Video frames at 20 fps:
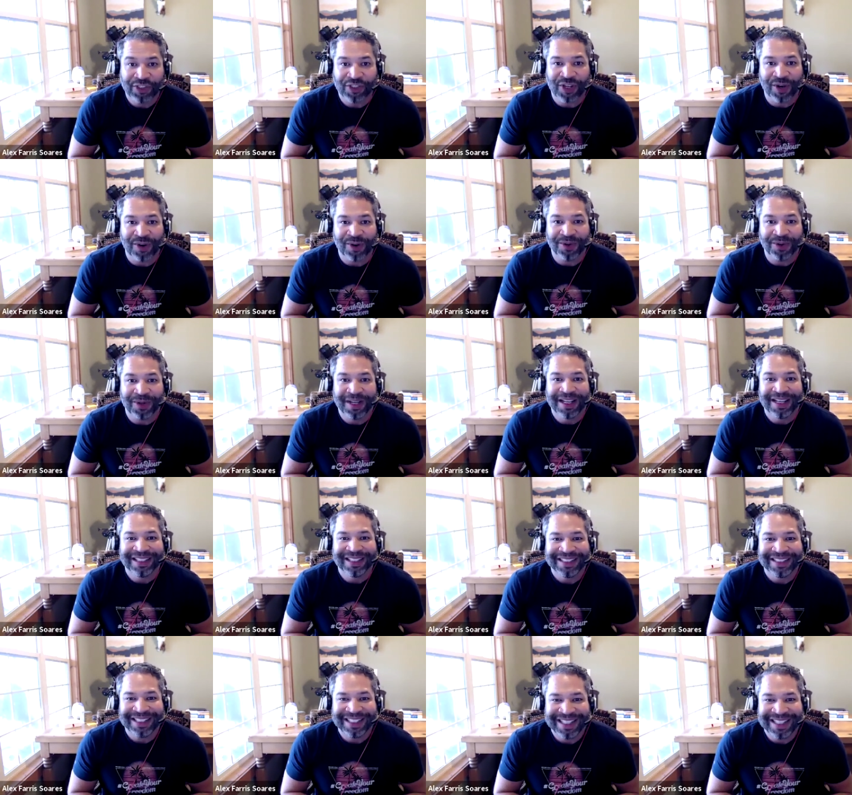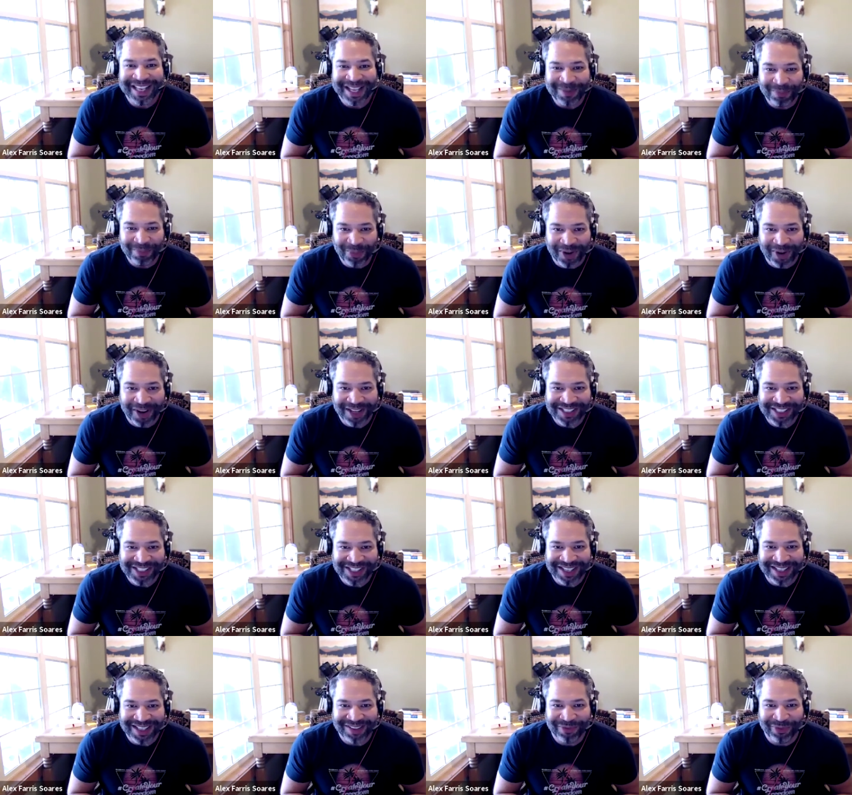So keep
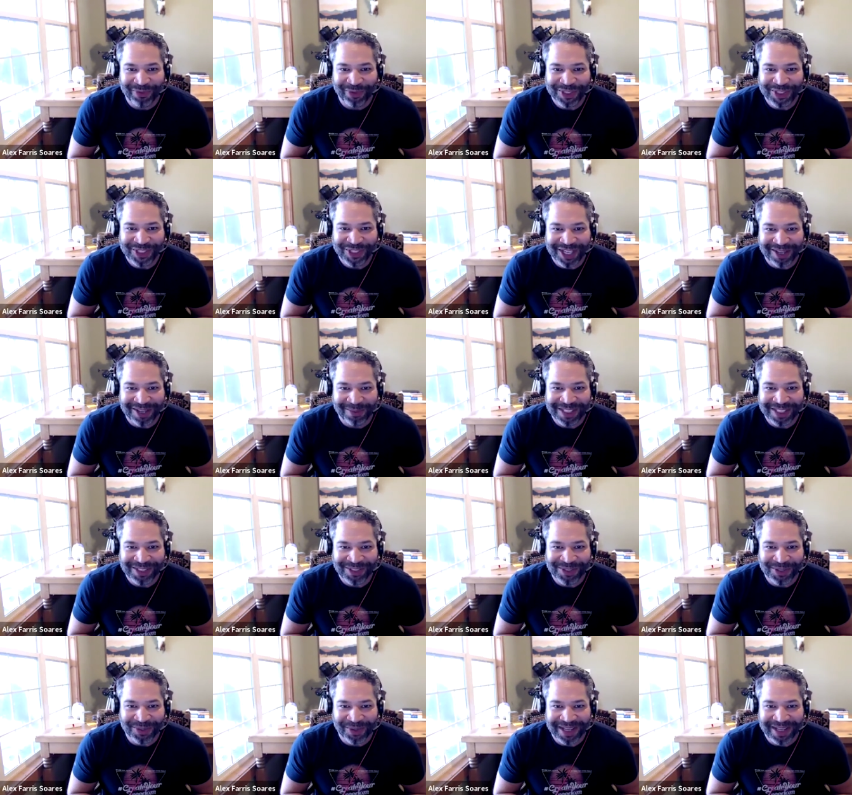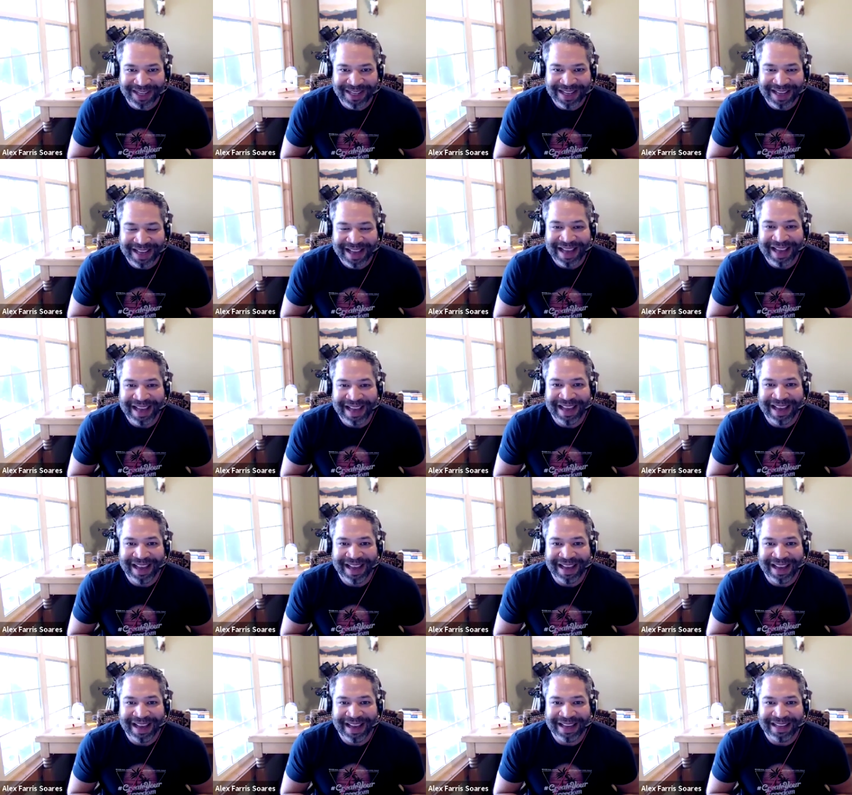watching for Jeremy's story.
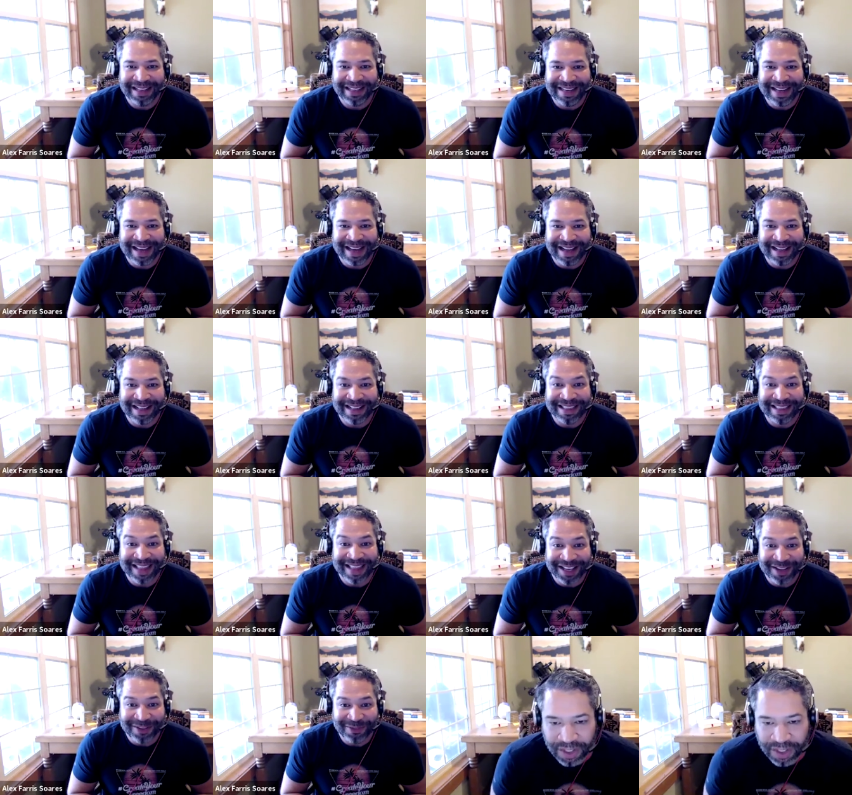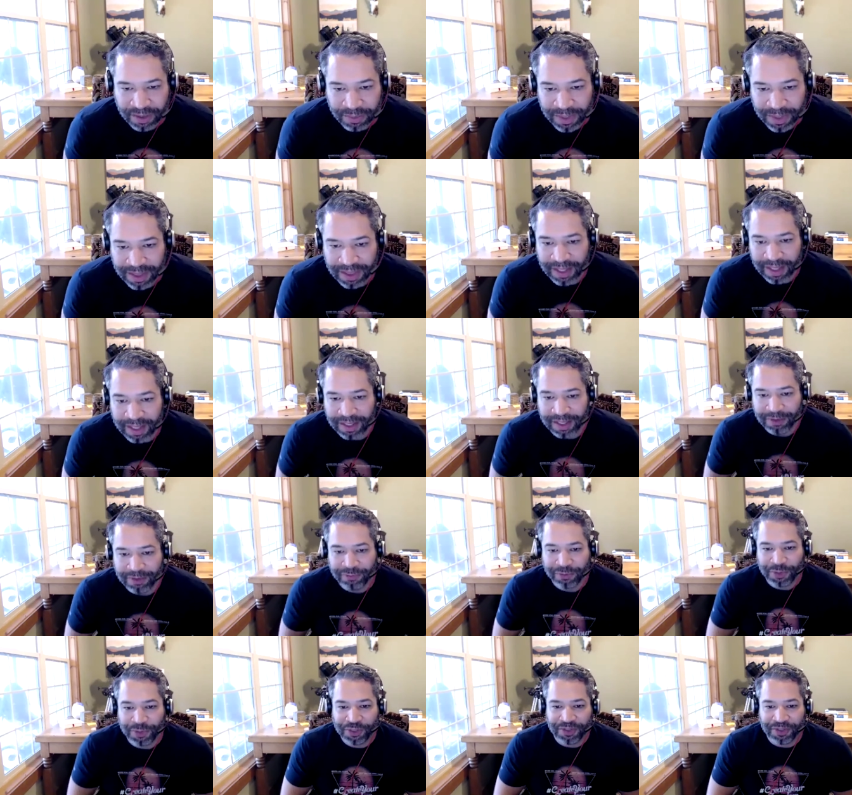And thank you, Jeremy. Thank you
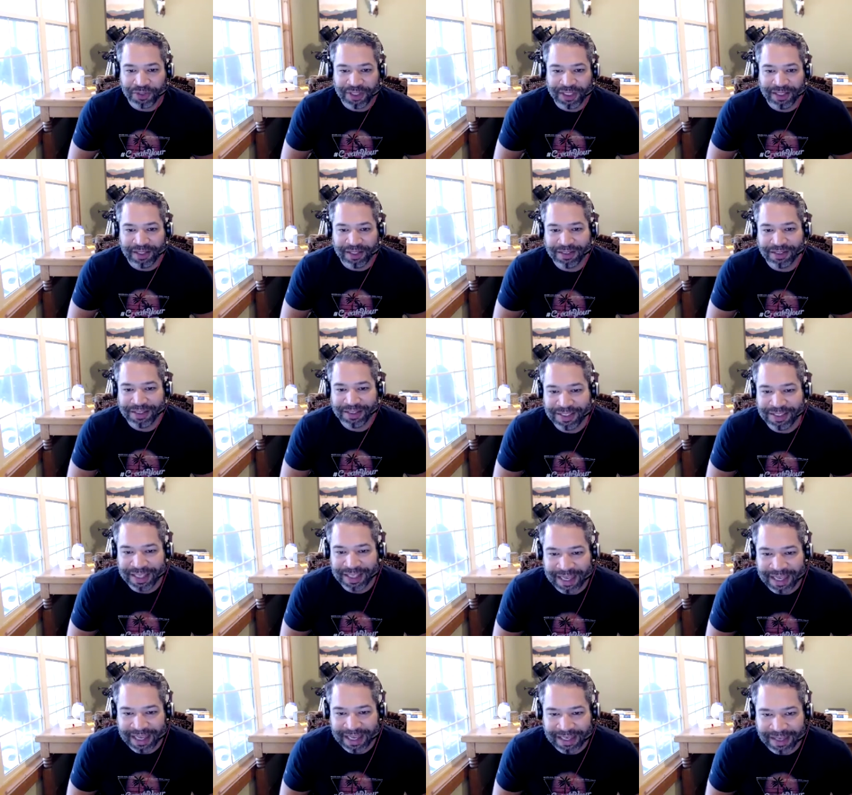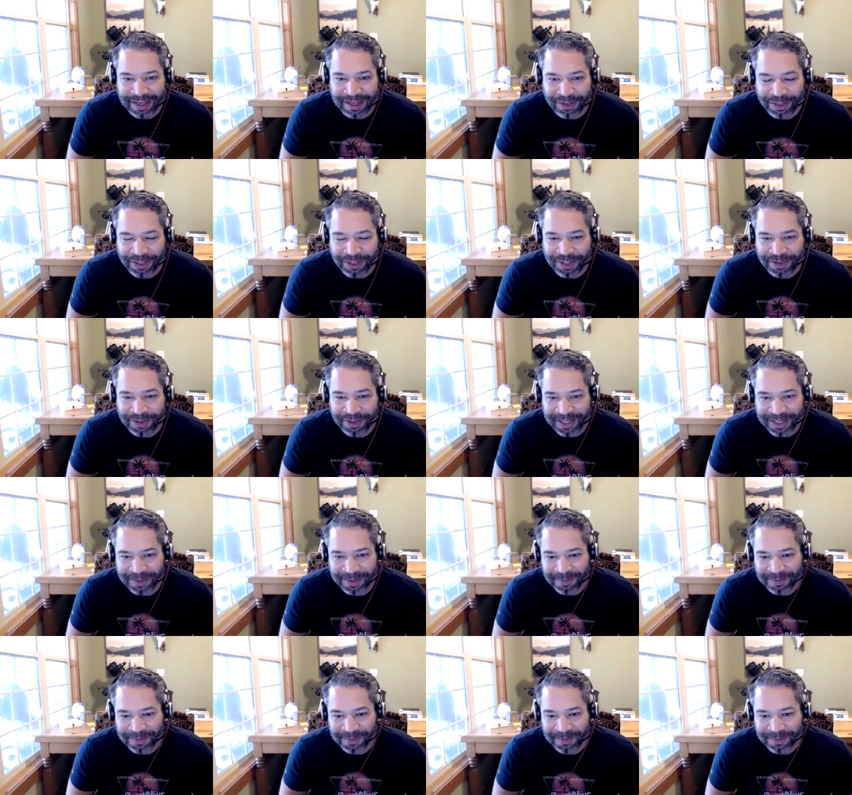for joining us today. How are you doing?